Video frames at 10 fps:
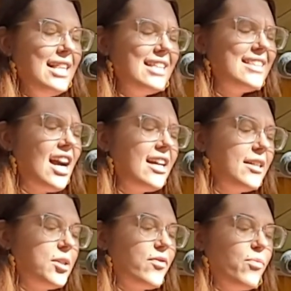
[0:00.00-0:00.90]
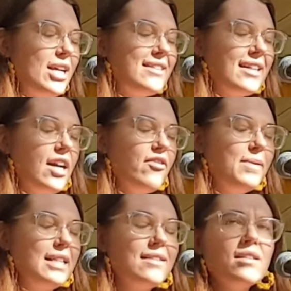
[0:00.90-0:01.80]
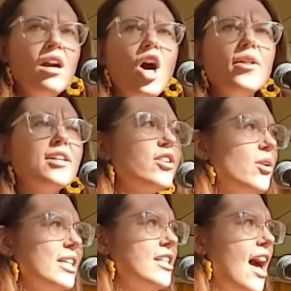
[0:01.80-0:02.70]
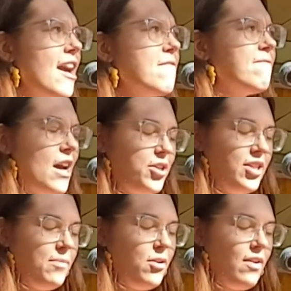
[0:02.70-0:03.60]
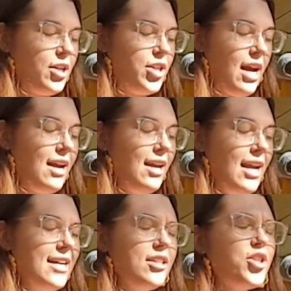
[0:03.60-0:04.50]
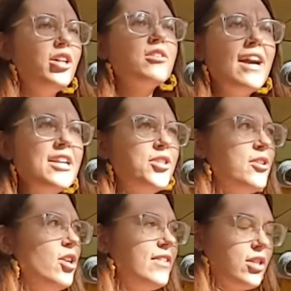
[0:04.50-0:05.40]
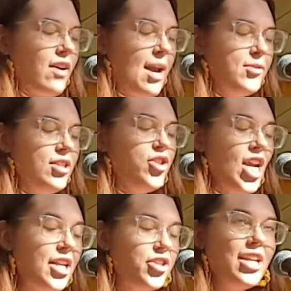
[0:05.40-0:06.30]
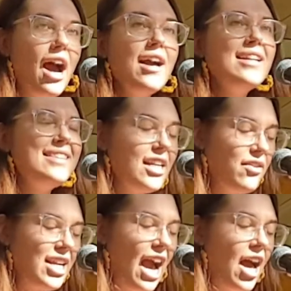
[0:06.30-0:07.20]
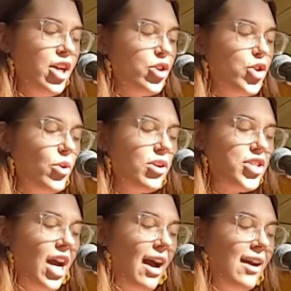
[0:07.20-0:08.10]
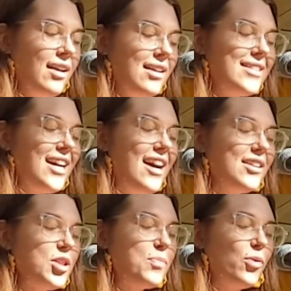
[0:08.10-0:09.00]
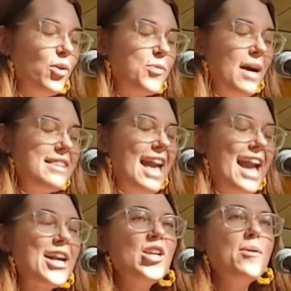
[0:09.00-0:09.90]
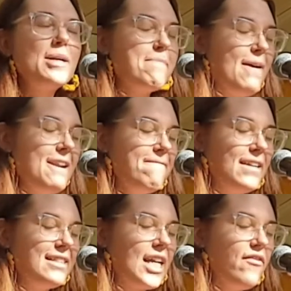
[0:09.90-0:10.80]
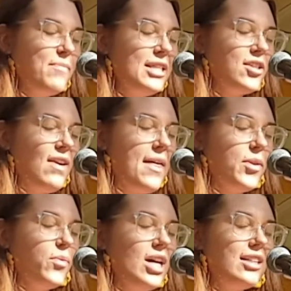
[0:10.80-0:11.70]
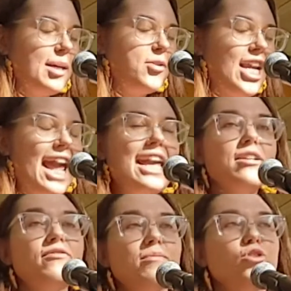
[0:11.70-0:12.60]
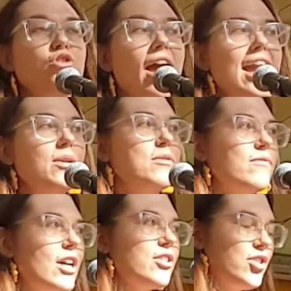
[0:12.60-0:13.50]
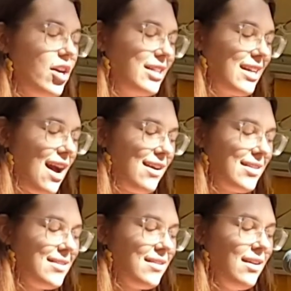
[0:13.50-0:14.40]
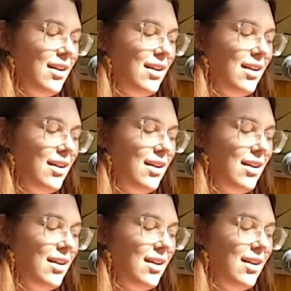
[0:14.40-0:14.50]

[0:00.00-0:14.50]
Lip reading: The silence from Western governments on the growing tide of fascism in Russia and the toleration of its crimes in Chechnya, Syria, Georgia. Silence brought by the economic benefits governments around the world obtained from trade with Russia's oligarchs.